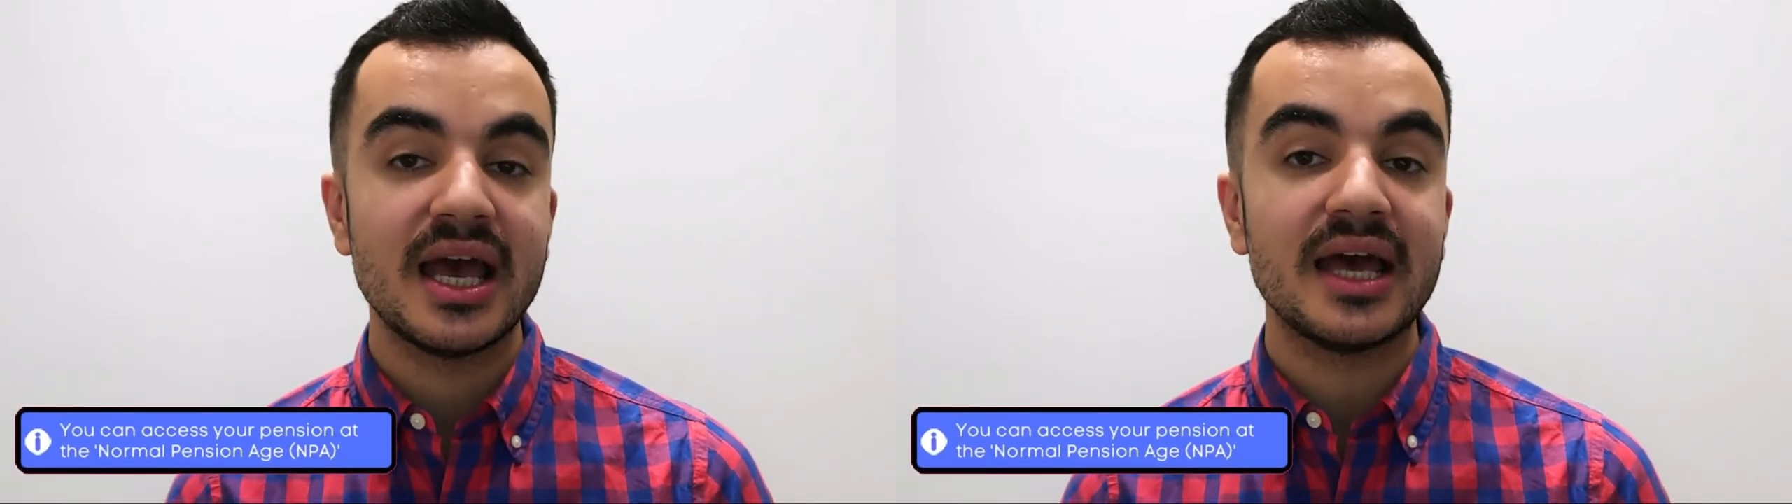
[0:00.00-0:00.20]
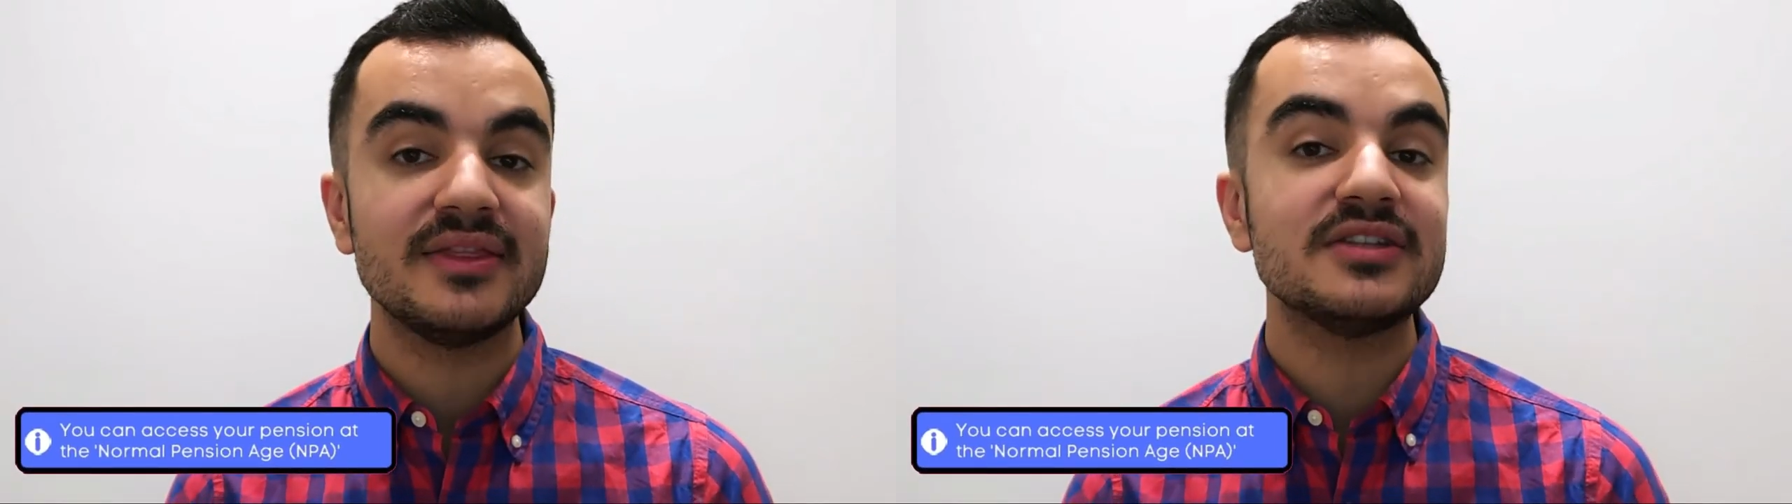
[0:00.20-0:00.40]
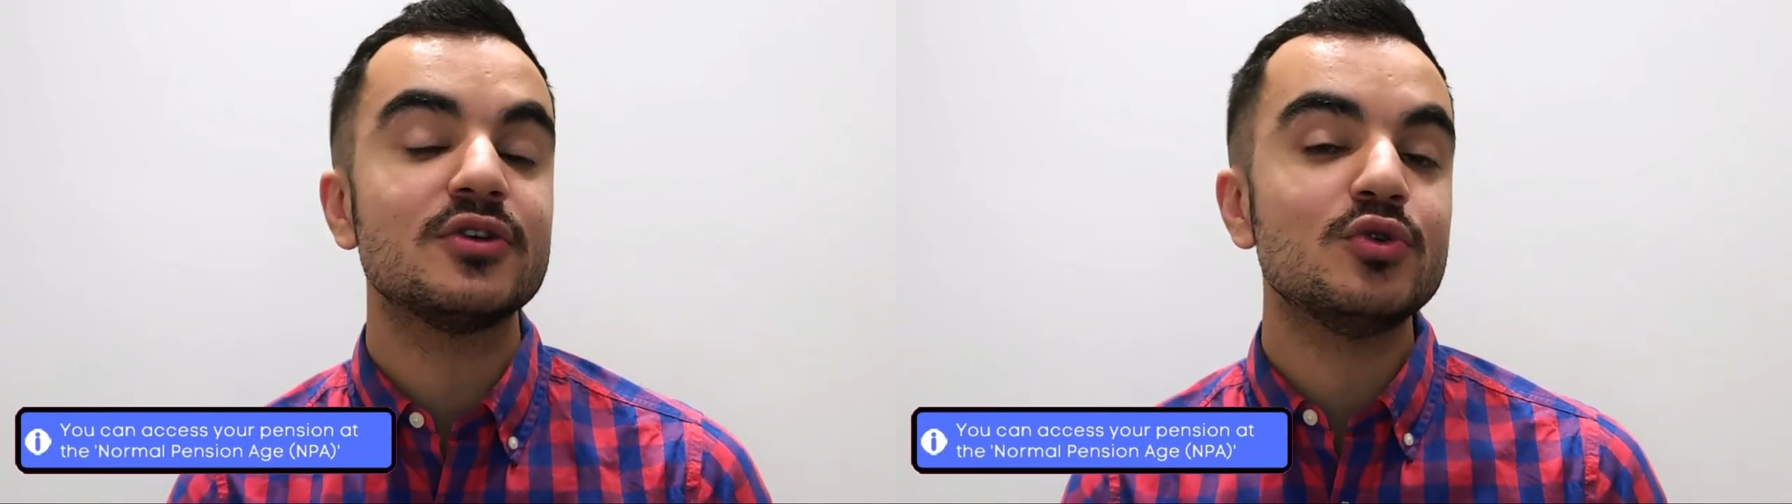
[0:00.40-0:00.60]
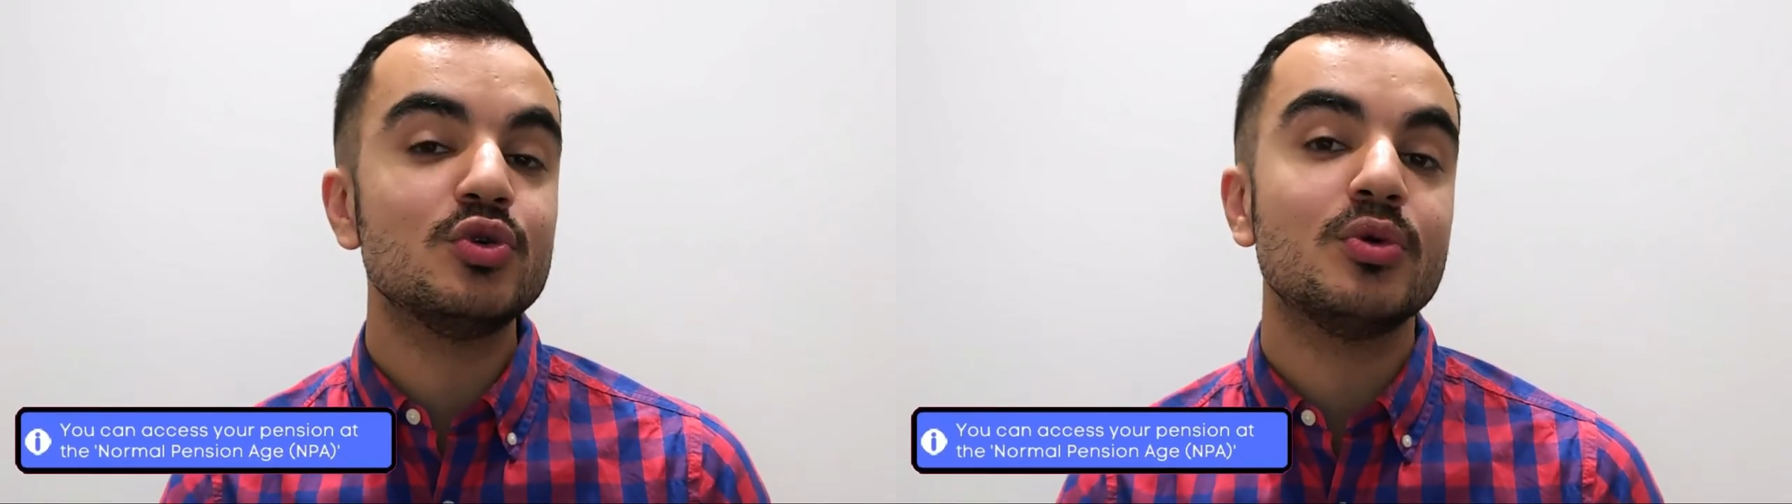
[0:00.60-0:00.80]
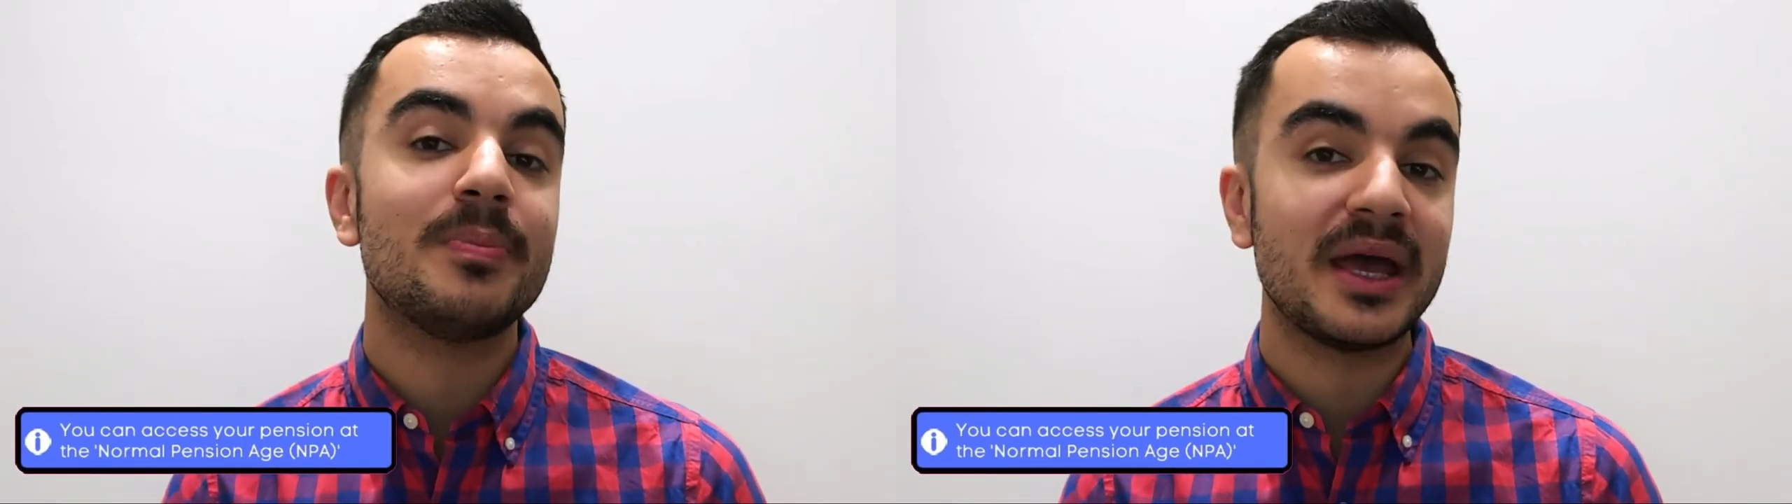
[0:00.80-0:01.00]
And this
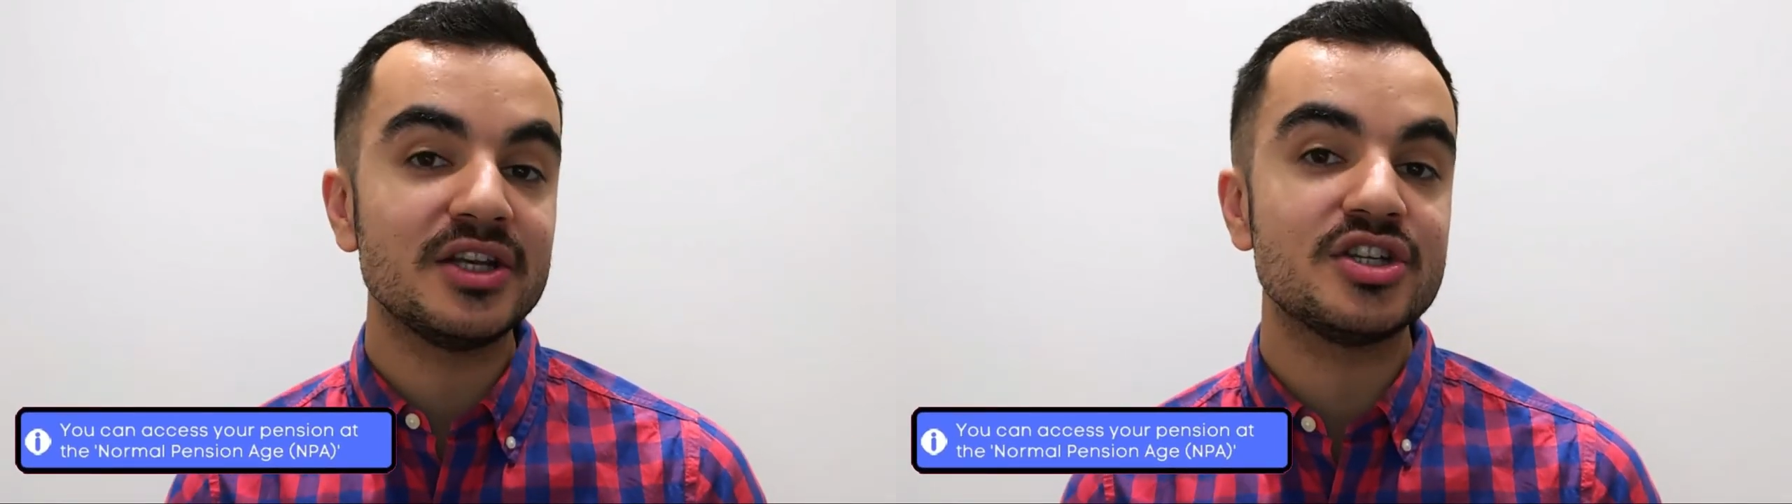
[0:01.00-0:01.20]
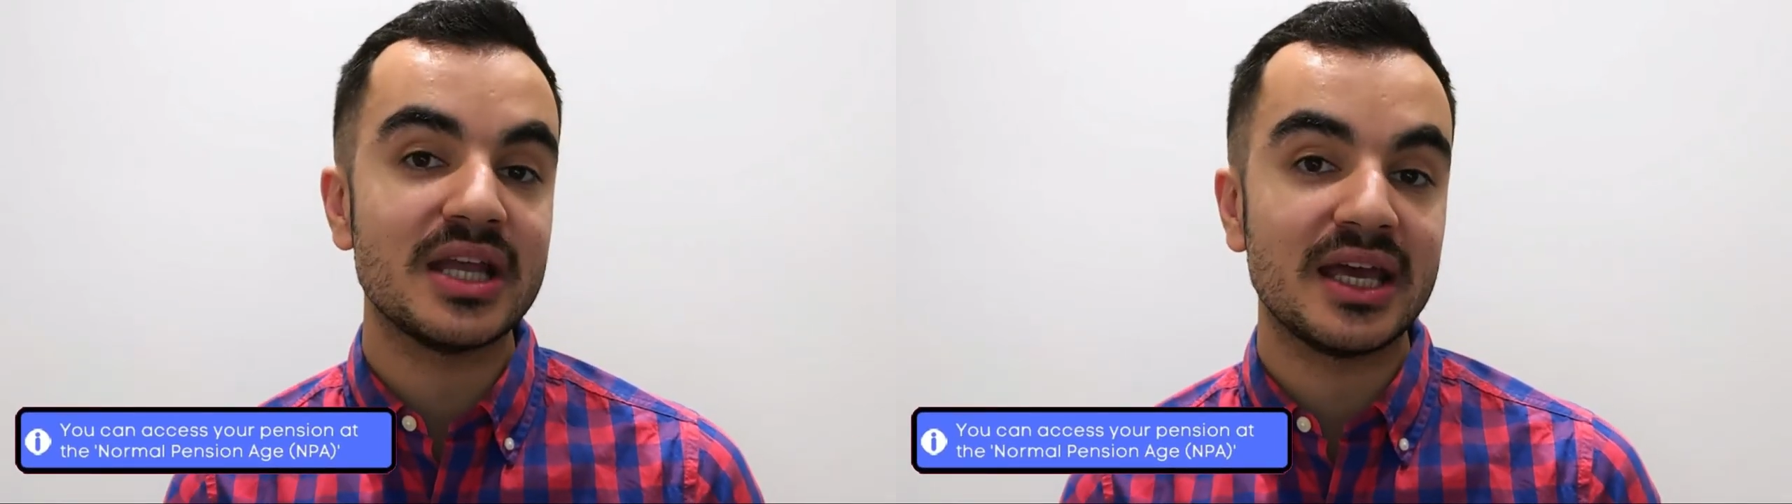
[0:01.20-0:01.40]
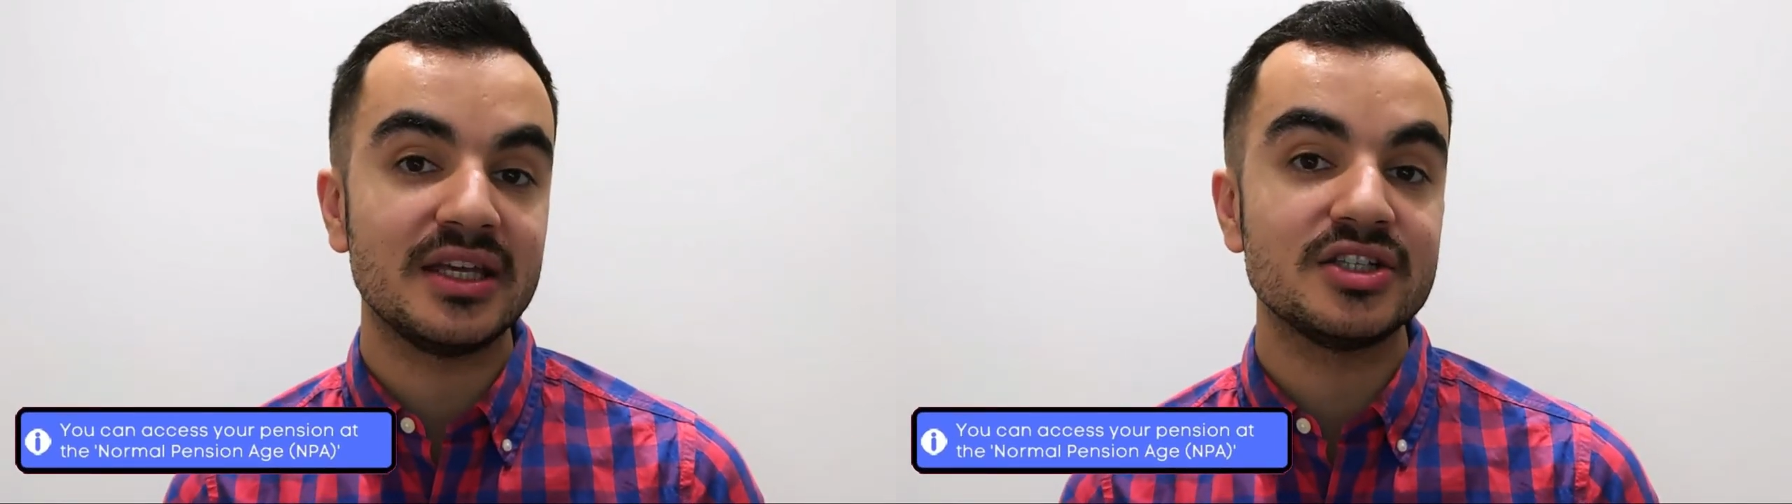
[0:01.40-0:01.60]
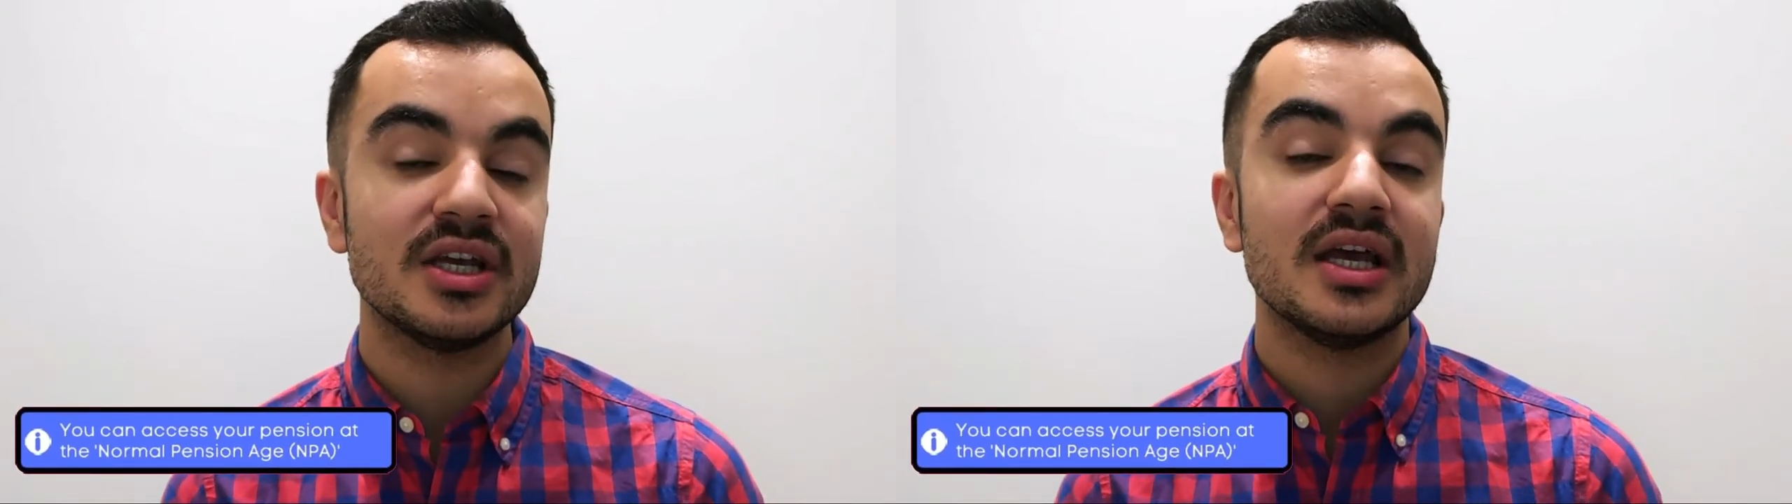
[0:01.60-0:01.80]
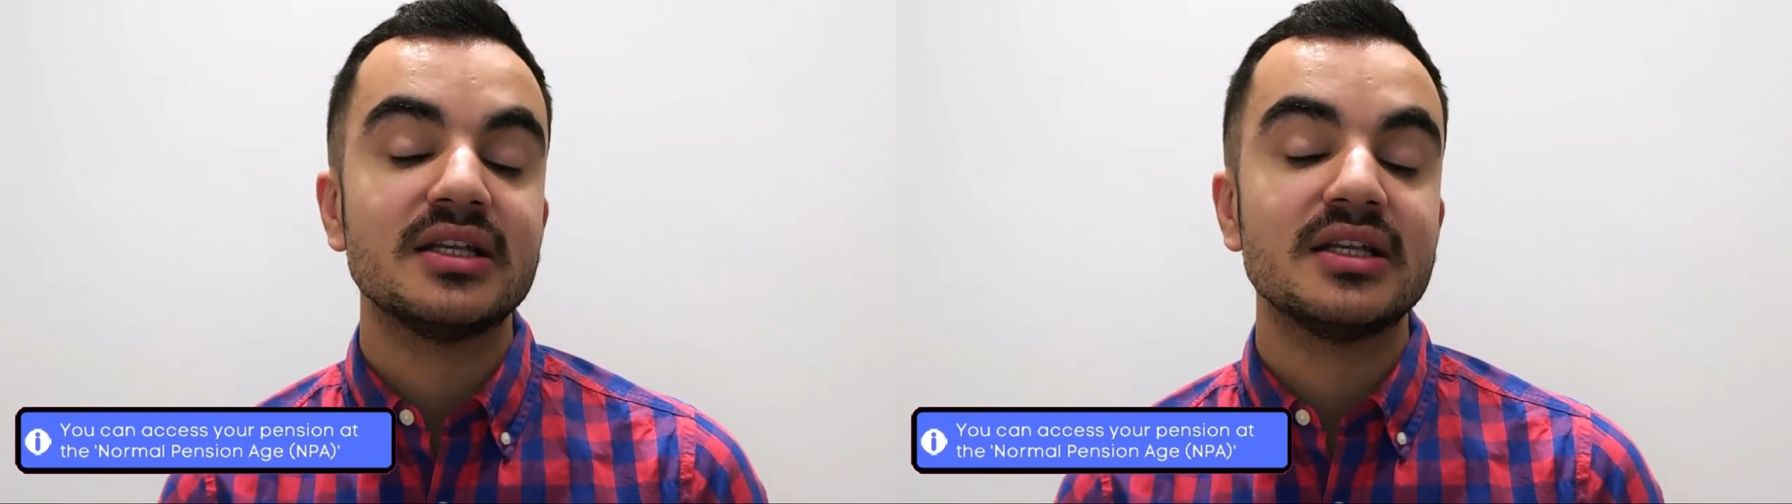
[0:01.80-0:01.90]
normal pension age